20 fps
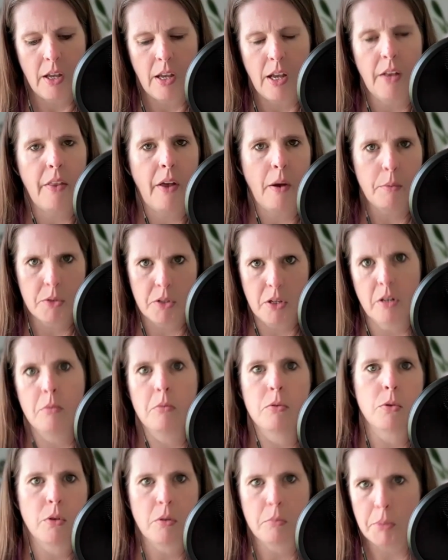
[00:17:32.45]
And that was going to
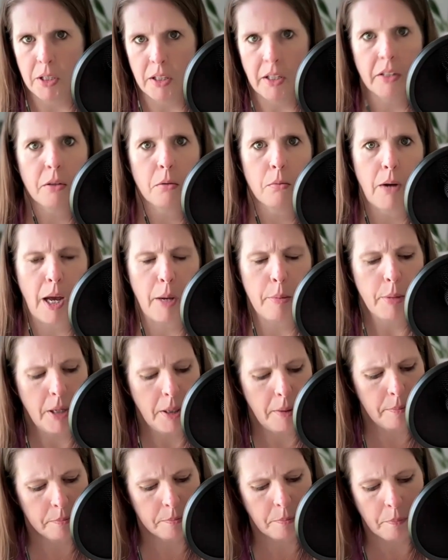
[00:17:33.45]
sort of be like the wrap
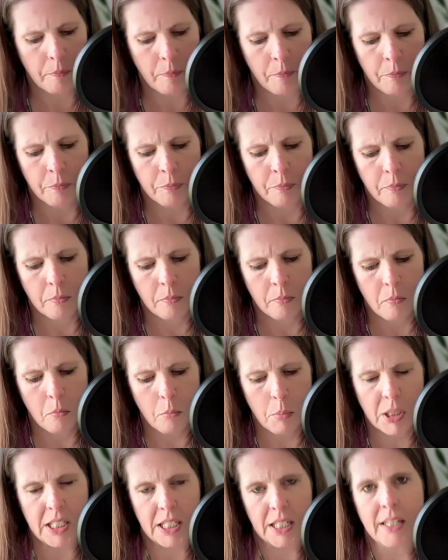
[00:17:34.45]
up,
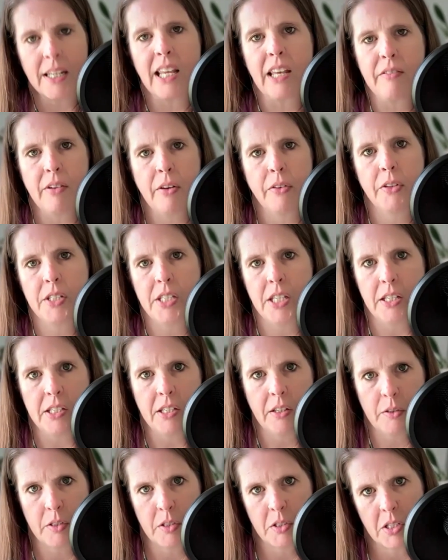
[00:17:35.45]
but didn't give all the
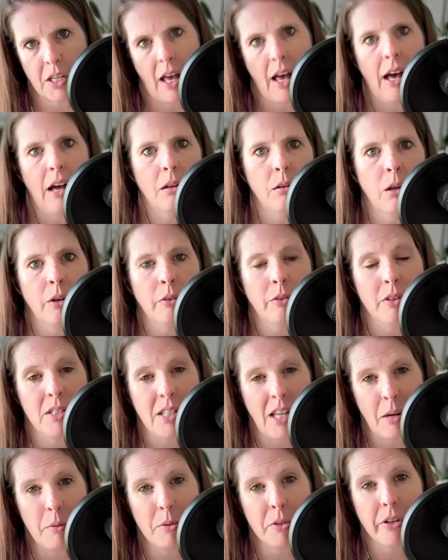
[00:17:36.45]
details as to how long the
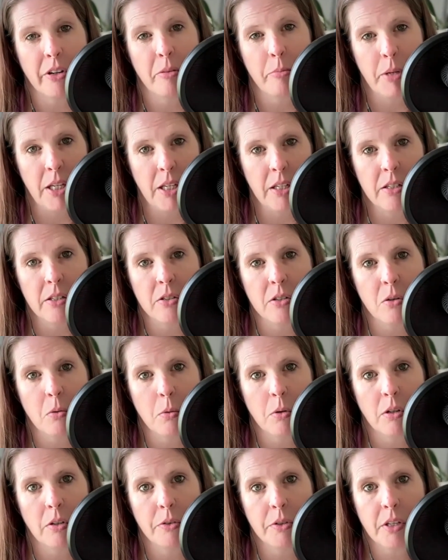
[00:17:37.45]
day was going to be at Disney
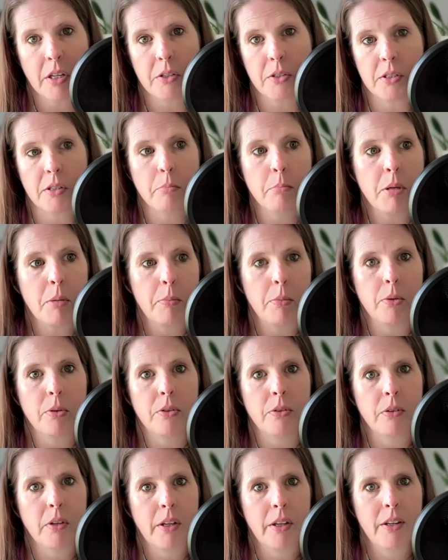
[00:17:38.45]
World. Because some
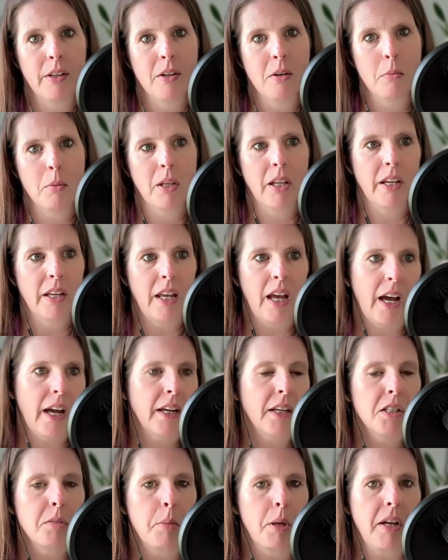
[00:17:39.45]
people were like, yeah, I
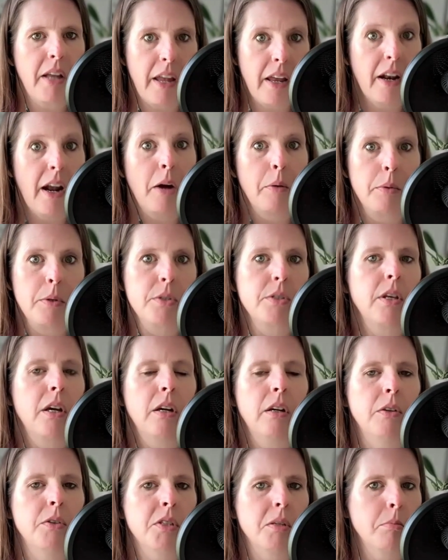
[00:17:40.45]
could spend 8 hours
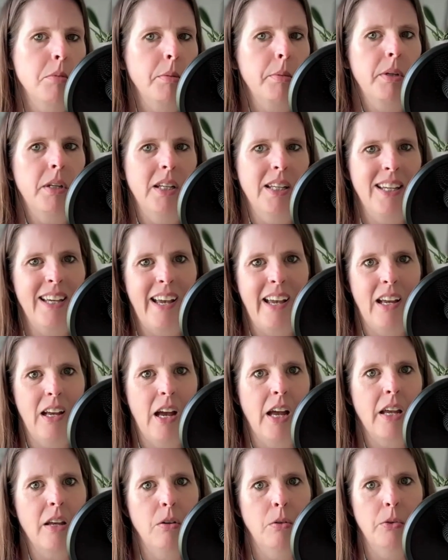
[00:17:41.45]
there. And some people are like, yeah,
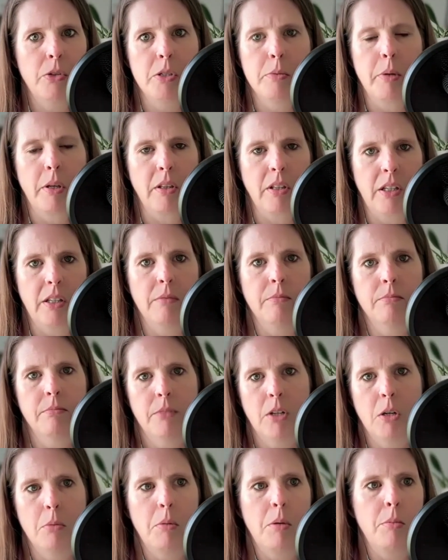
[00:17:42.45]
I can only spend like,
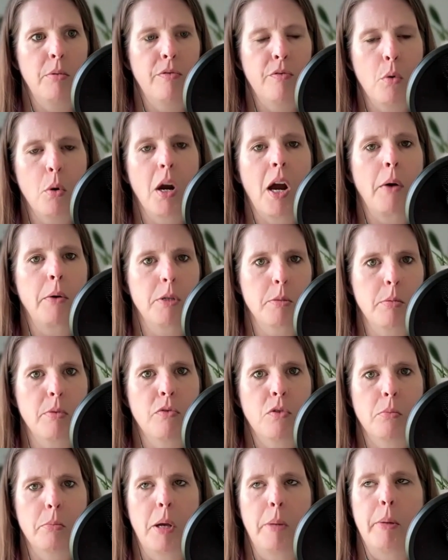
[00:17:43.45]
maybe 4 hours
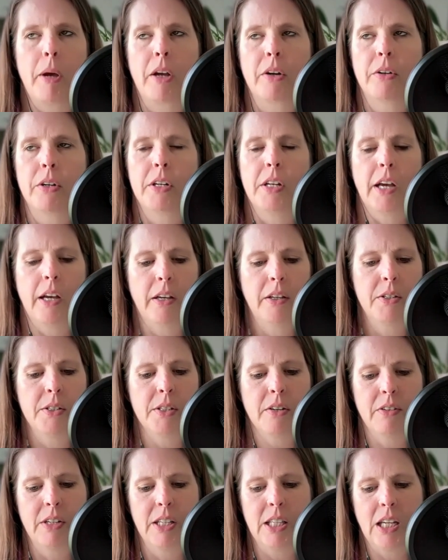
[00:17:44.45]
before my battery dies
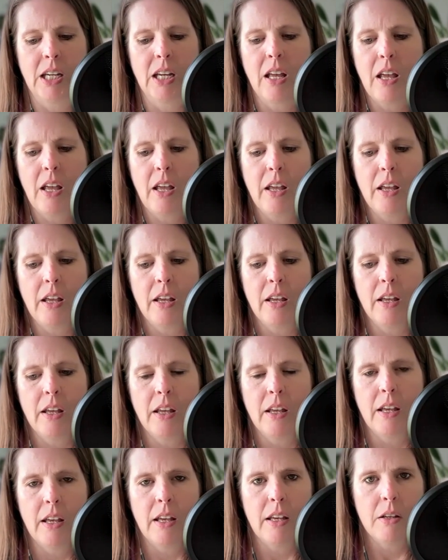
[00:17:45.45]
and everything.
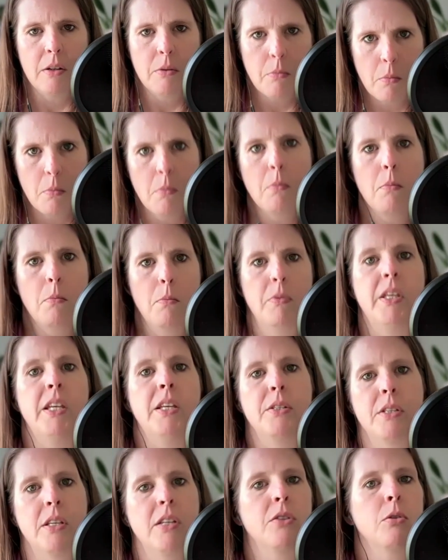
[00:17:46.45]

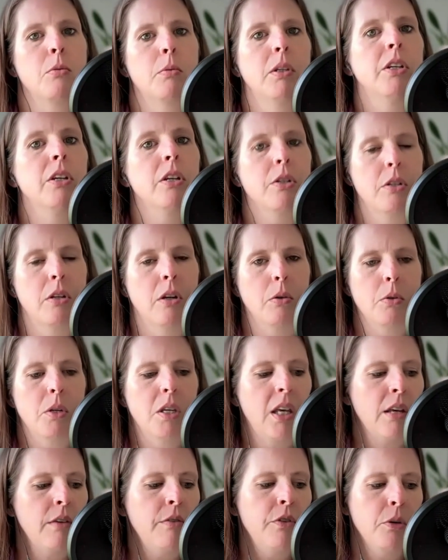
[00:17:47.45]
These things are really good to know.
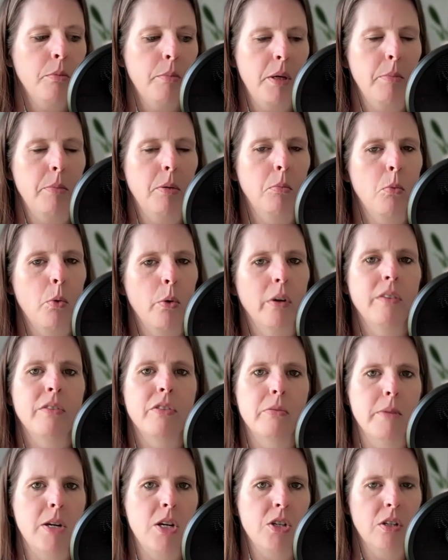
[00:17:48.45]
Give your people more
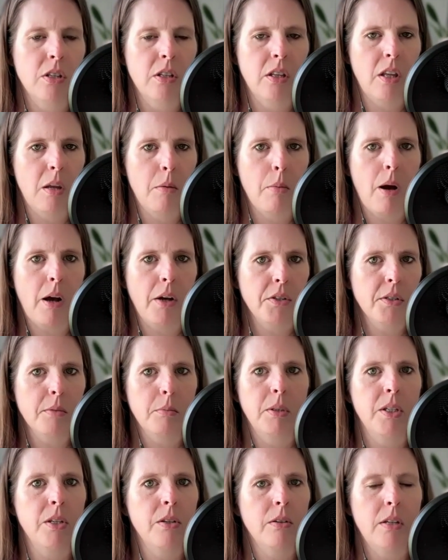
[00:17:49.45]
information than they
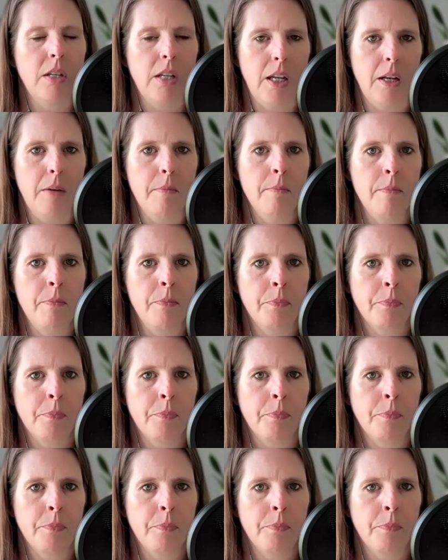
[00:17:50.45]
possibly could need.